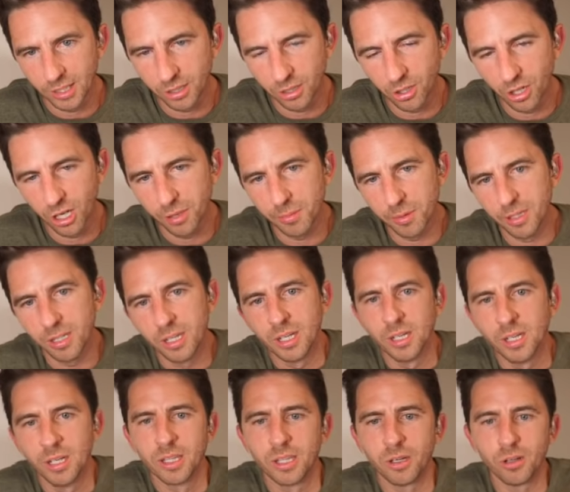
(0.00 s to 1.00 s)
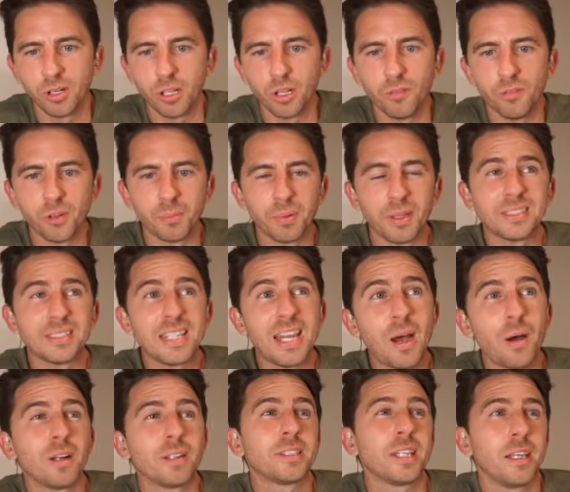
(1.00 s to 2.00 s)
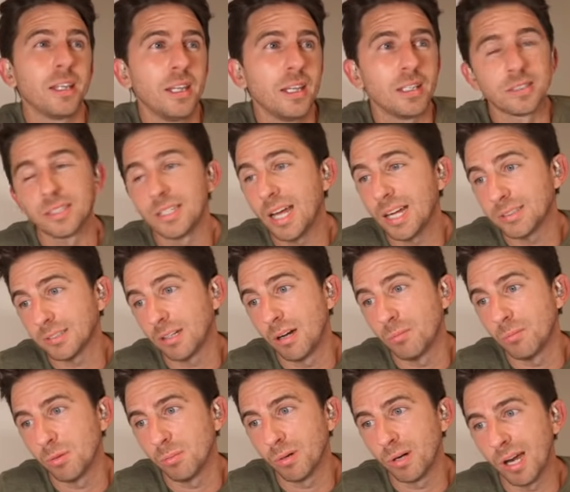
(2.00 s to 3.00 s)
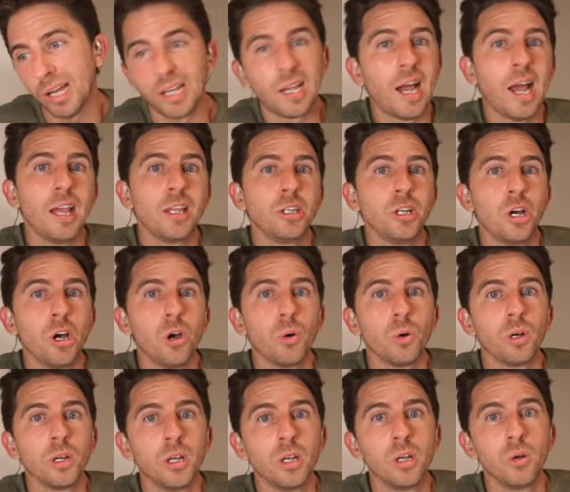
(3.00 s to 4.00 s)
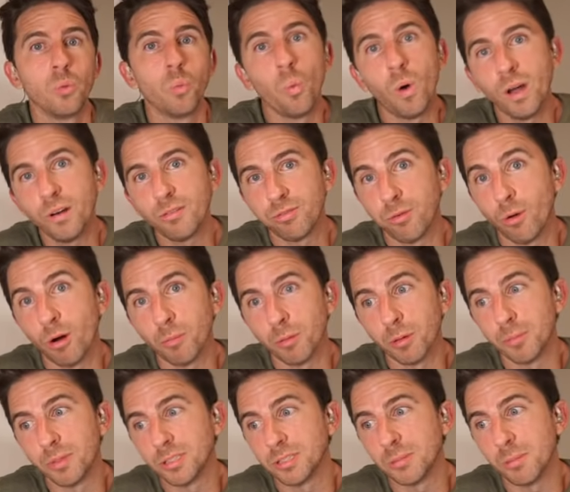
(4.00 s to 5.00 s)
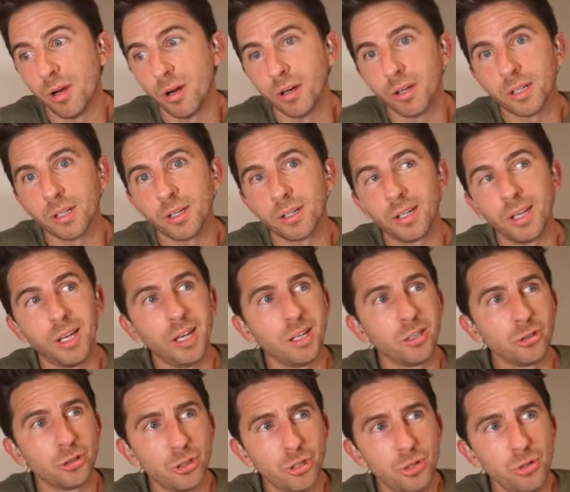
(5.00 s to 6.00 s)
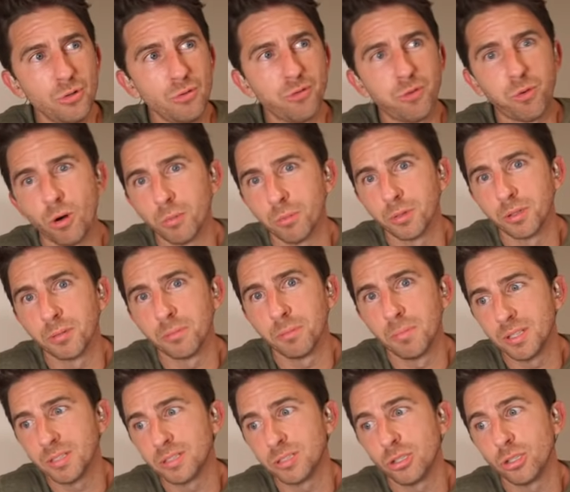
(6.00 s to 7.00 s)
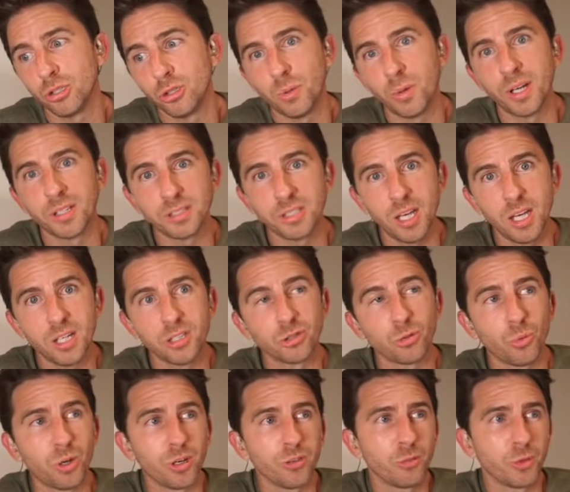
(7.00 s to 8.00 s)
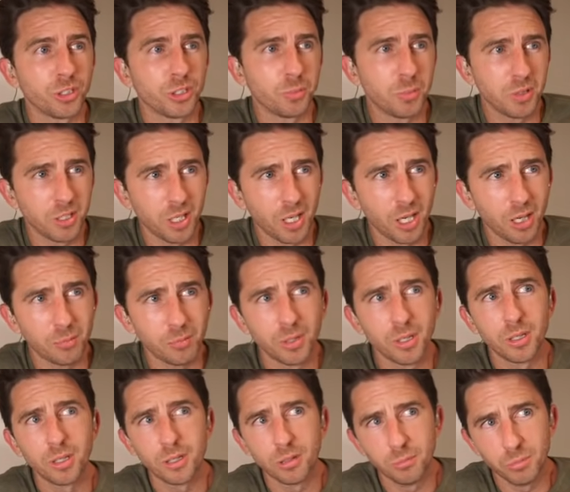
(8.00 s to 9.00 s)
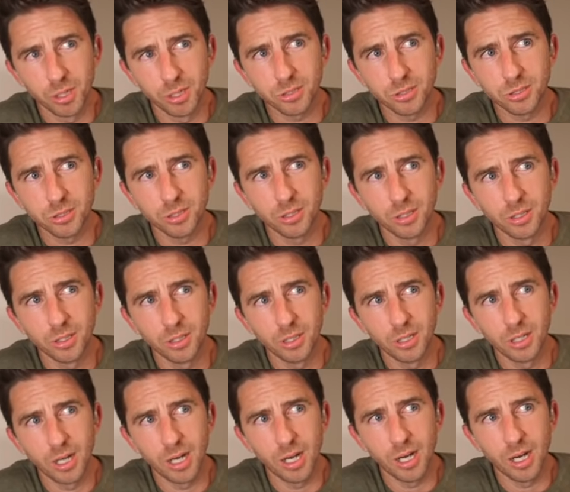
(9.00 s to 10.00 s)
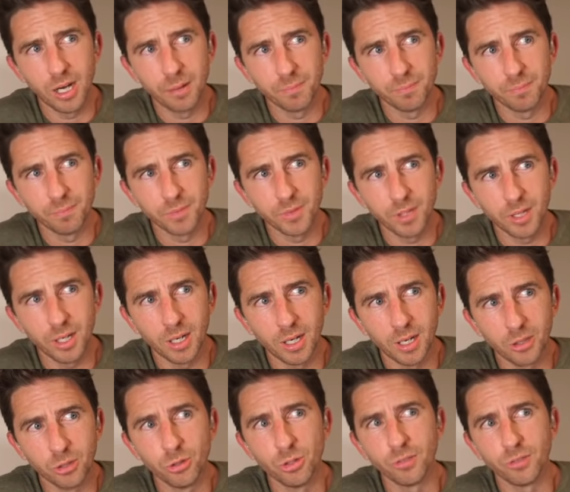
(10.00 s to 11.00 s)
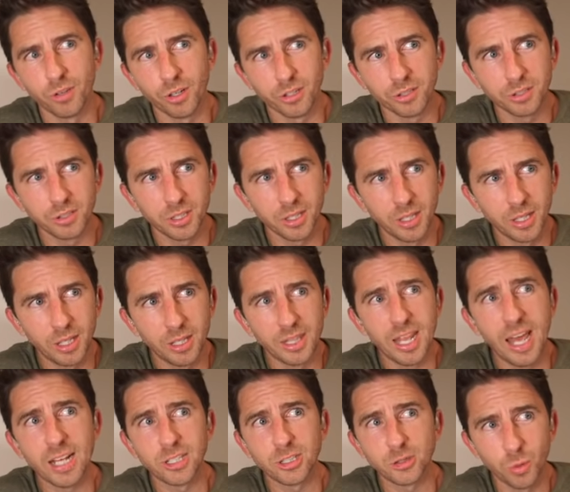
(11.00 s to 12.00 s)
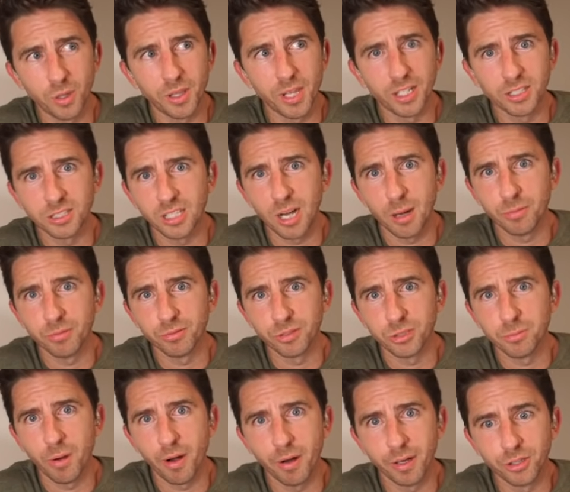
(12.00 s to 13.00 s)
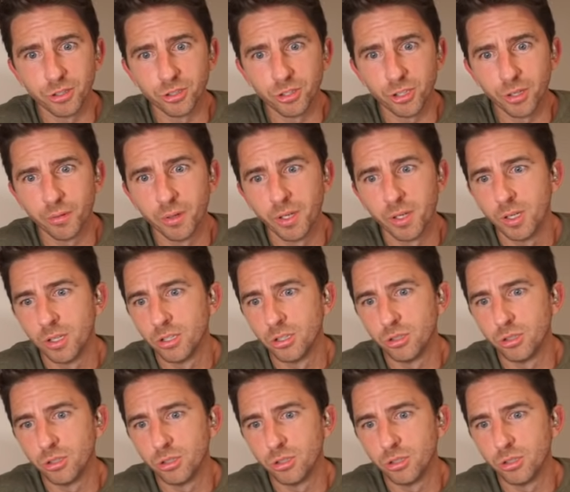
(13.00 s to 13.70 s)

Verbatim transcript: did, you know what I mean? They were all over the place. Now, I'll tell you this, not to humble brag, I know one former Miss America and two former Miss U S As, one of which became Miss um, uh, Universe, and that's when they stopped responding to you.